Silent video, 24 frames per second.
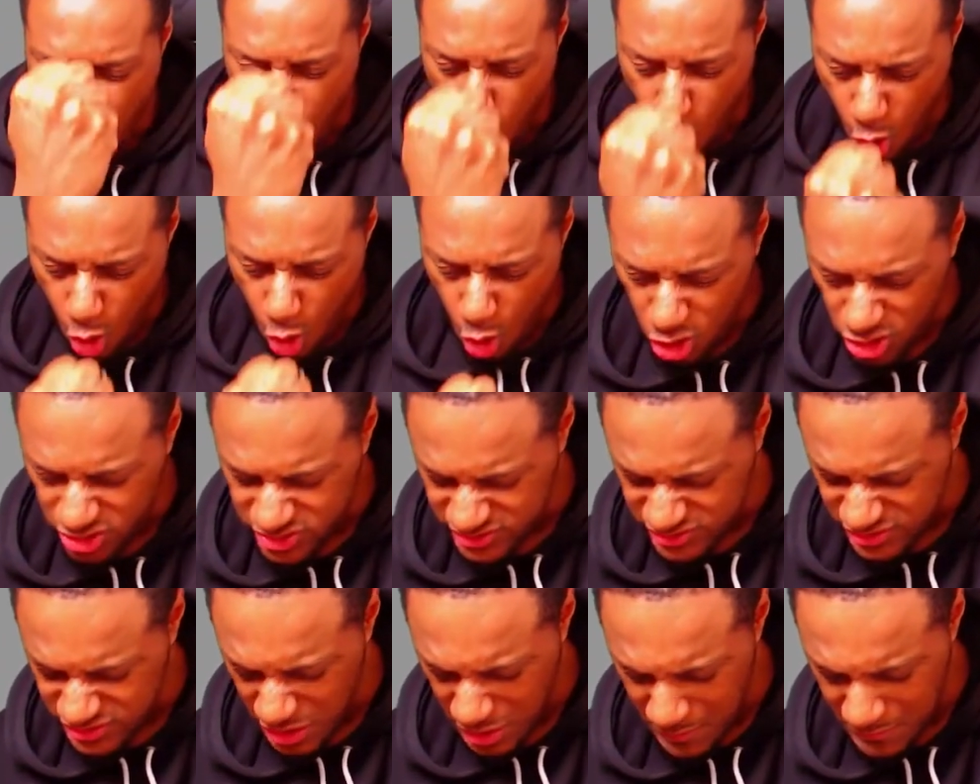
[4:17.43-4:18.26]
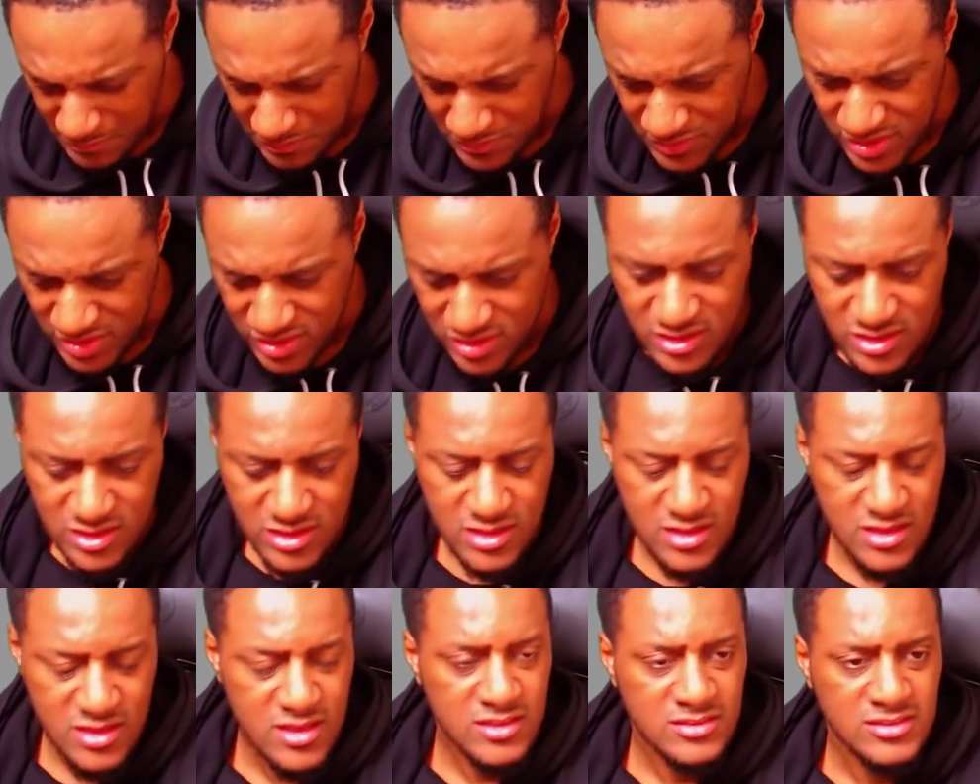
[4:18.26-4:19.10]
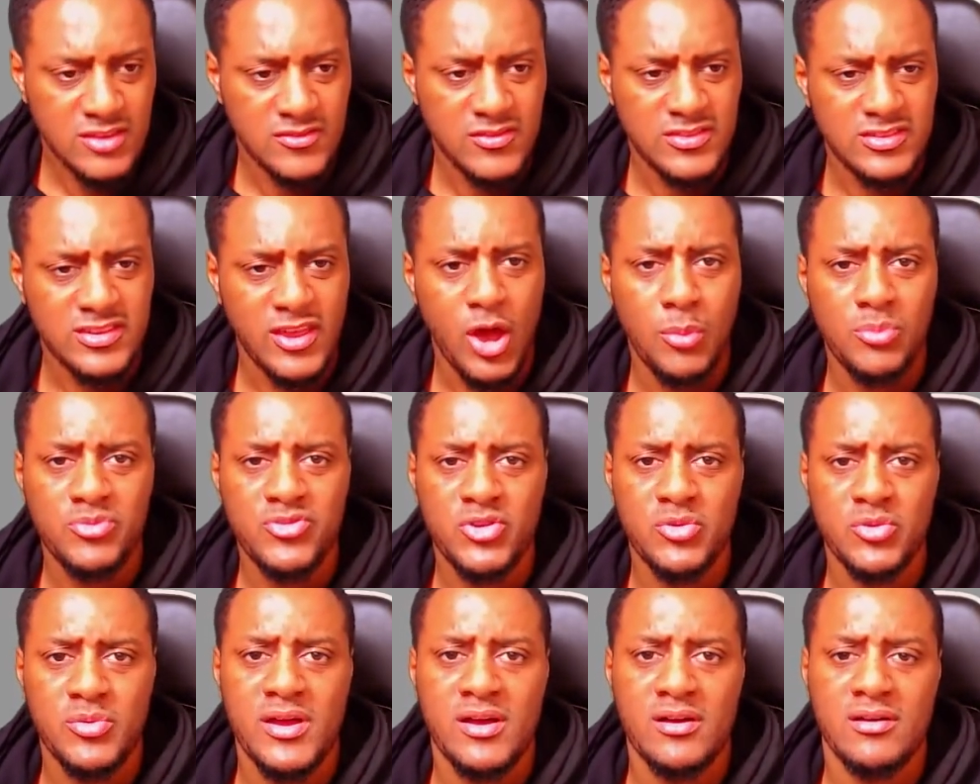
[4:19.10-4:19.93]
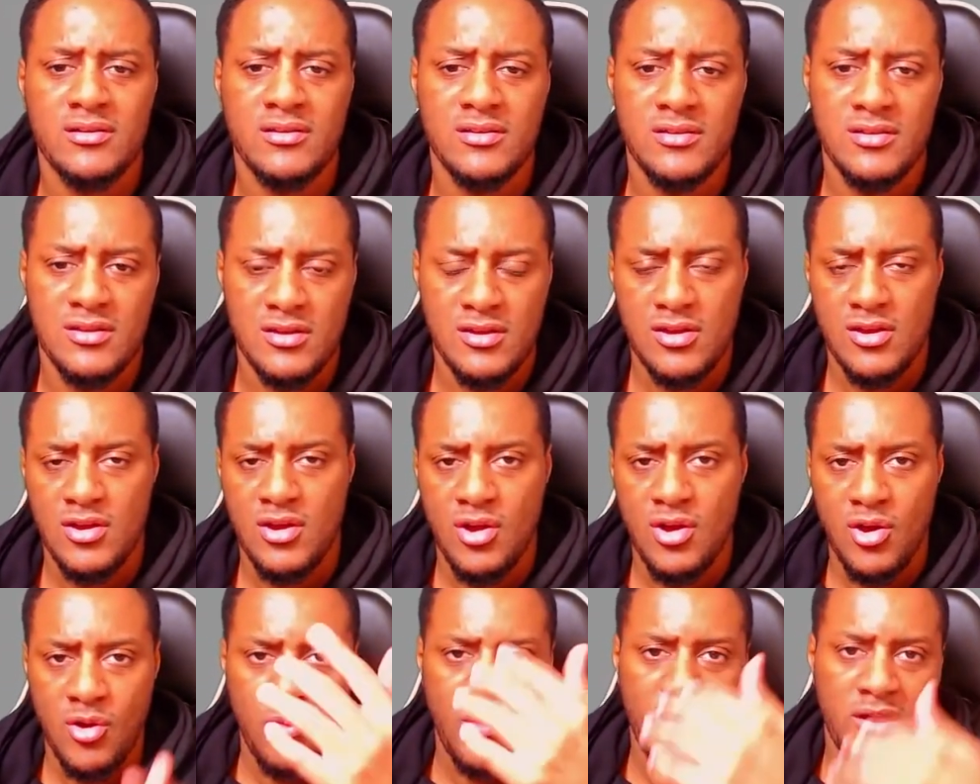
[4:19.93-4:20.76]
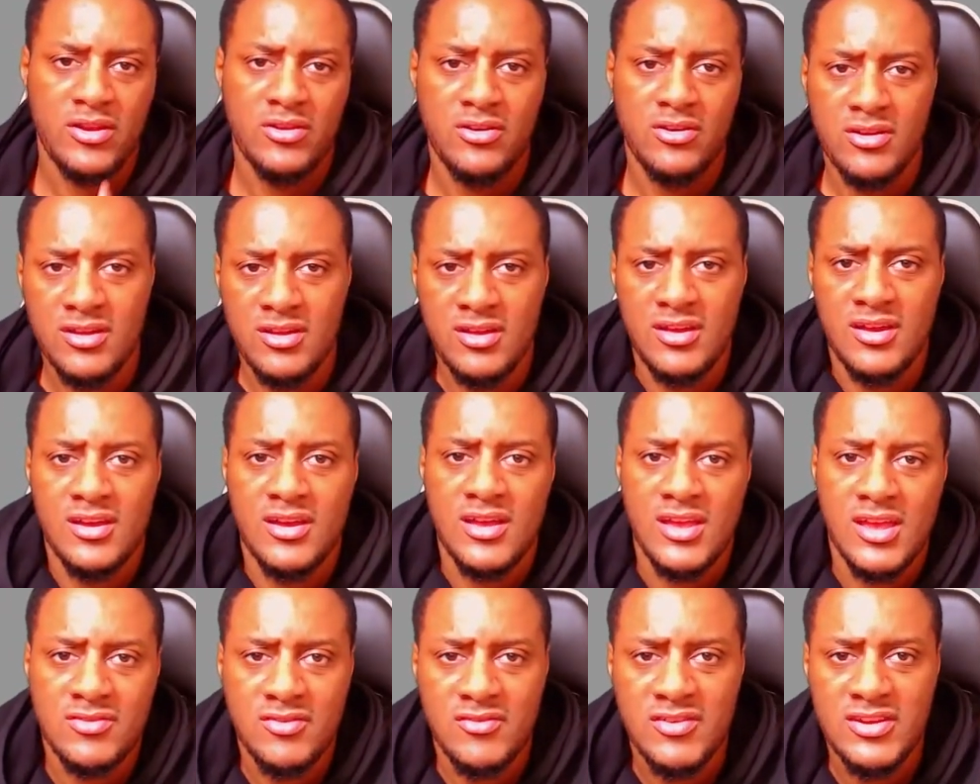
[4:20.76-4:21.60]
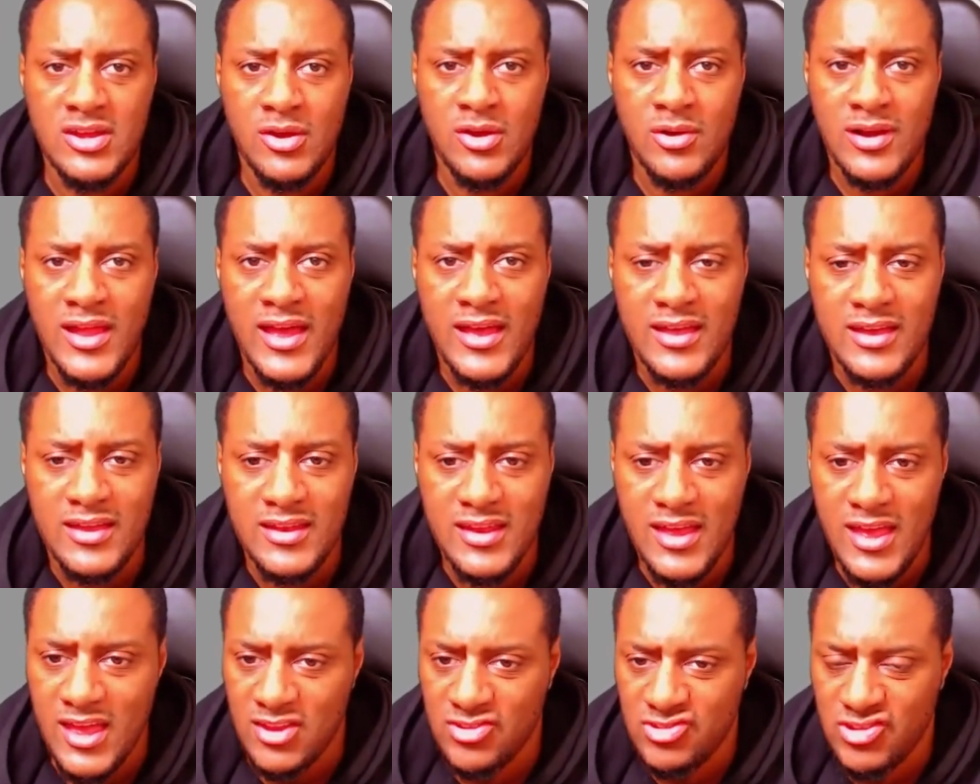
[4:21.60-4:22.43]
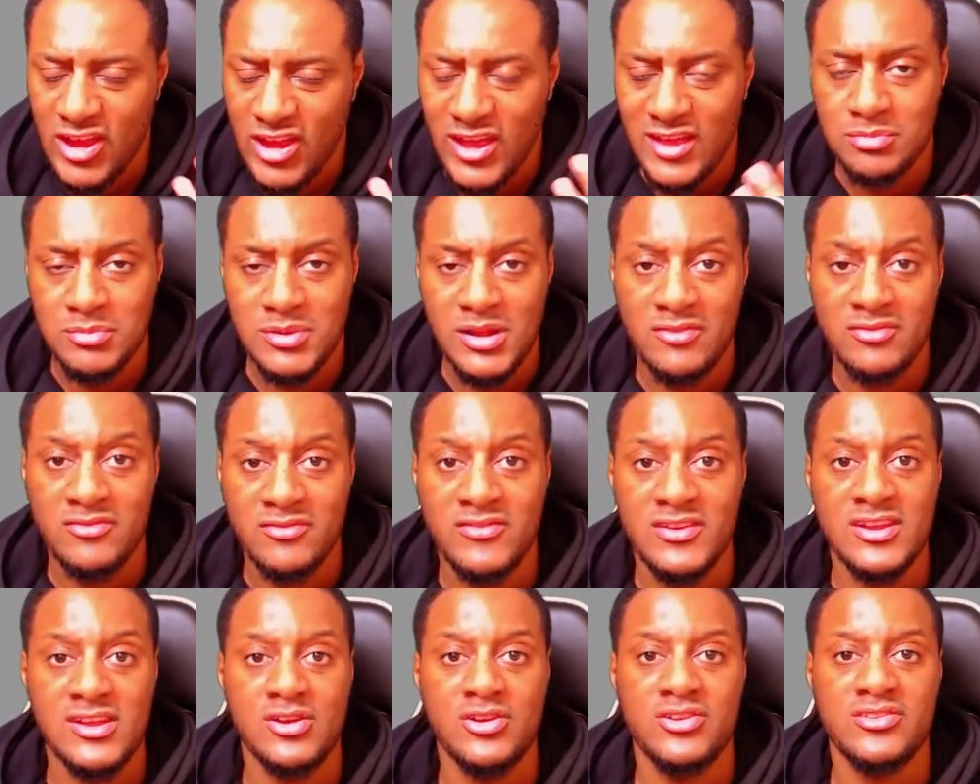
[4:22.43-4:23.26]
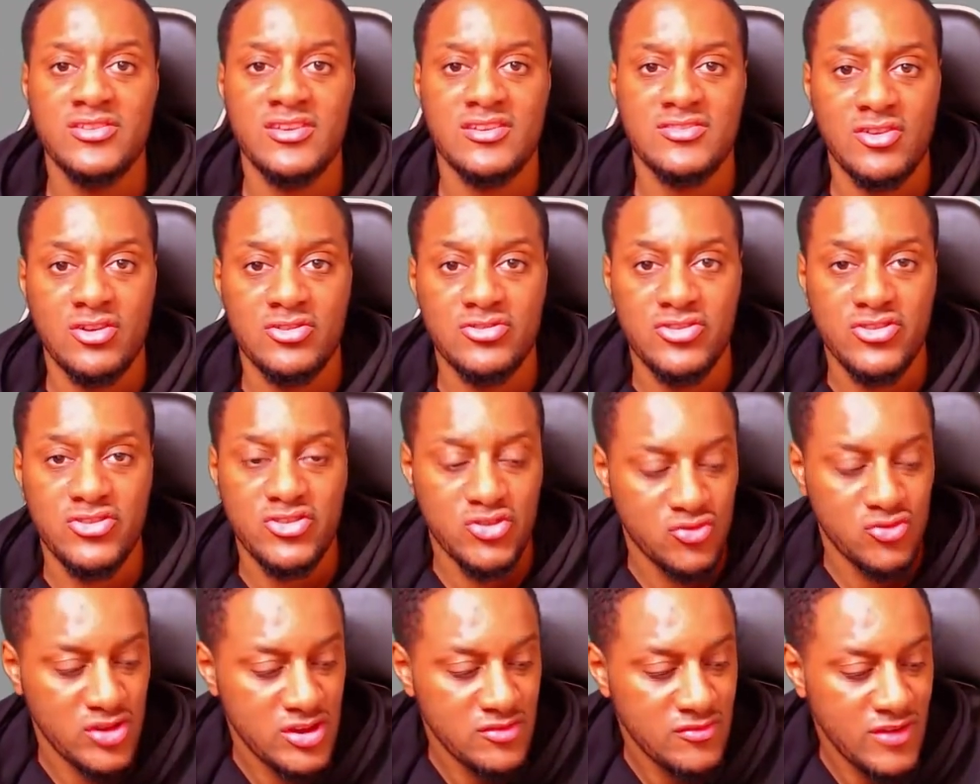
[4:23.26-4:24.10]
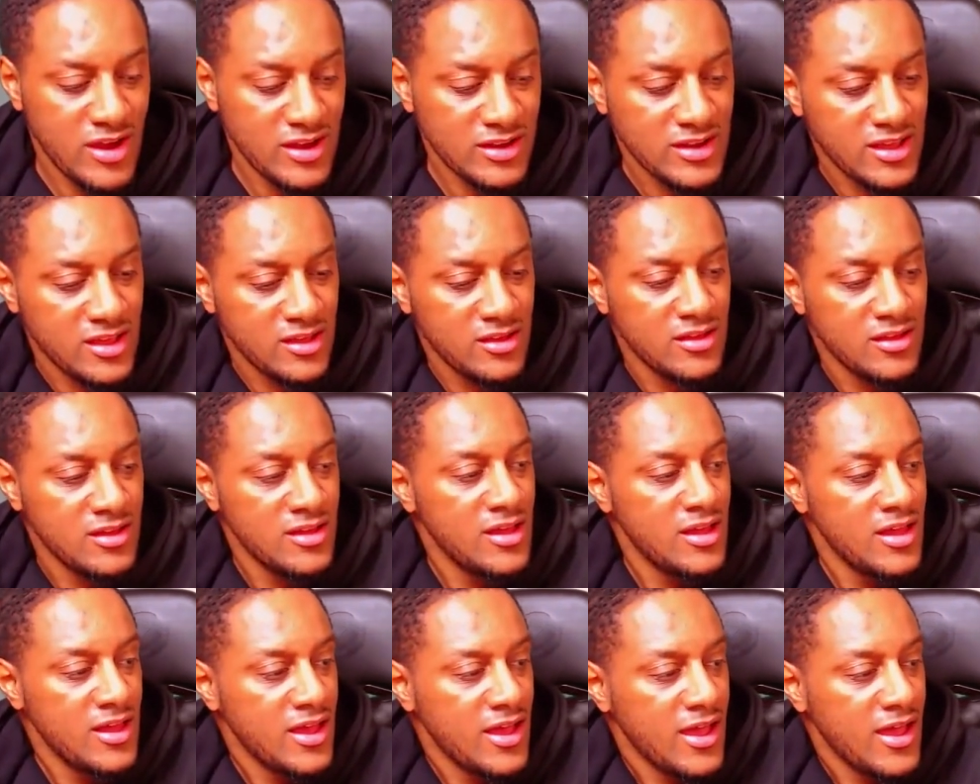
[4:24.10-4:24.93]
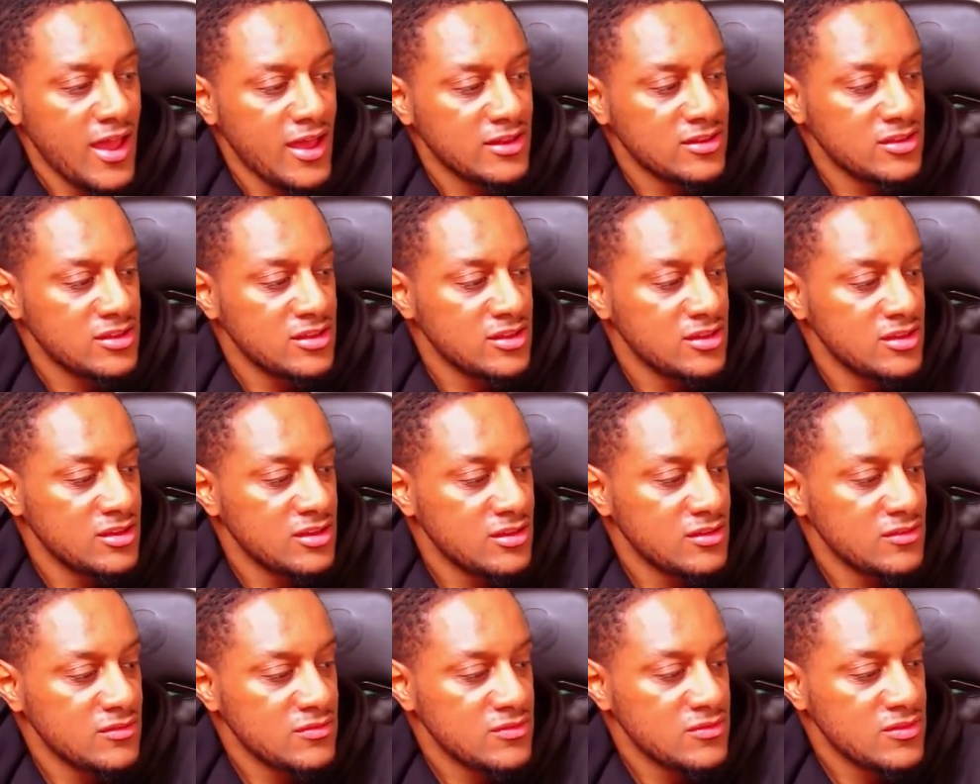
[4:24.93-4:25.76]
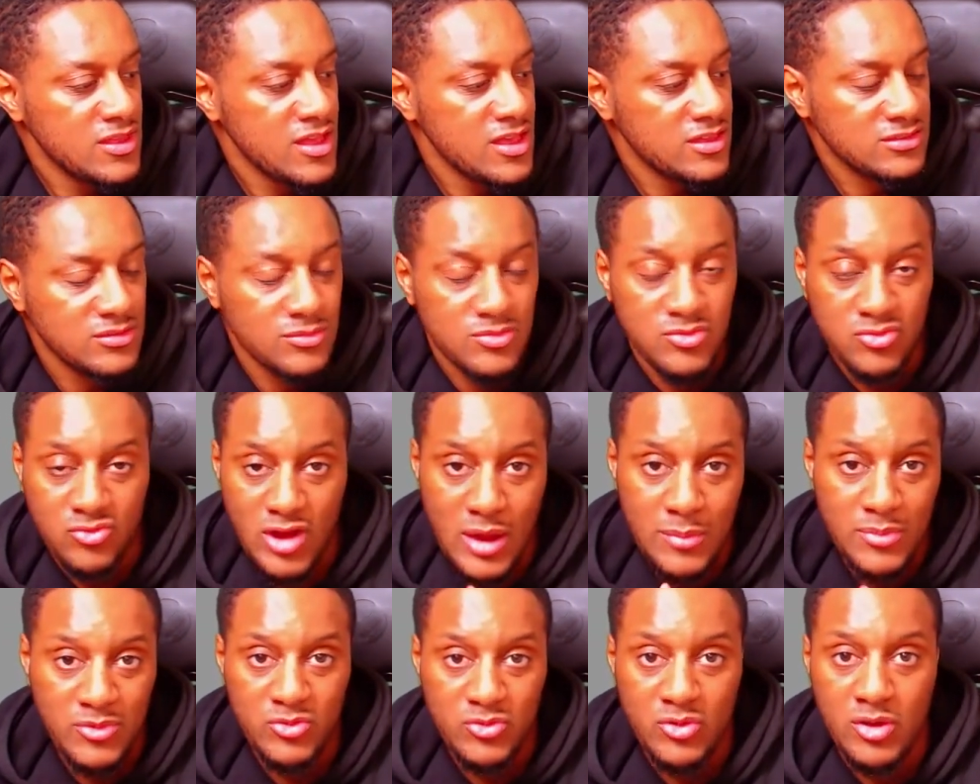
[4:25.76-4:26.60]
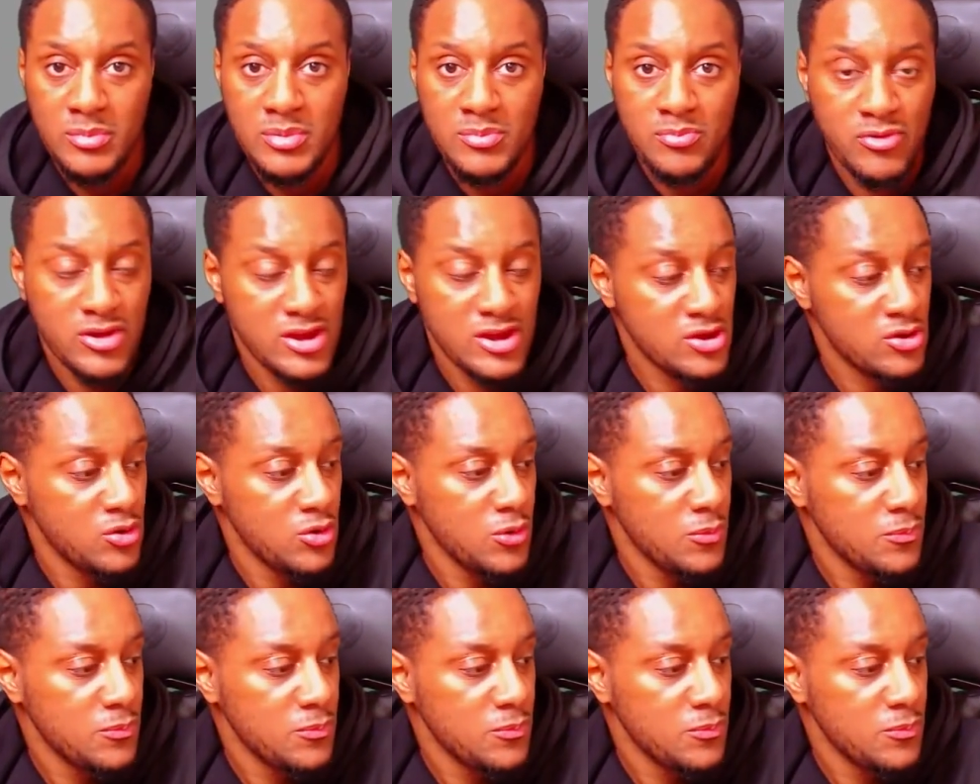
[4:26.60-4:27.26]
Awesome. So if this helped you out, why not give the video a like, and hey, check out some of the other videos that's on the screen right now. And yeah, subscribe as well, it'd be pretty cool.